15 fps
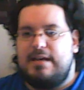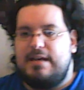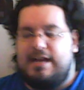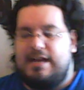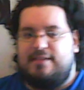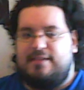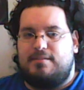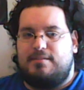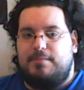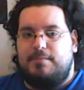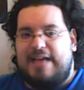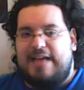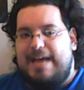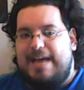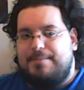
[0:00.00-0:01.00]
I guess some
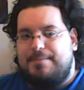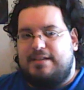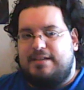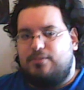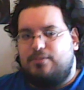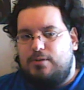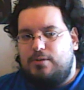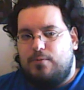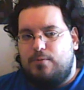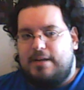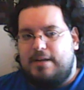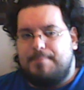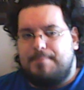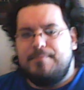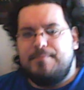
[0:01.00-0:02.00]
lag, but that's only when
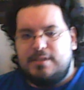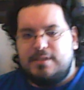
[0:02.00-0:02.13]
I'm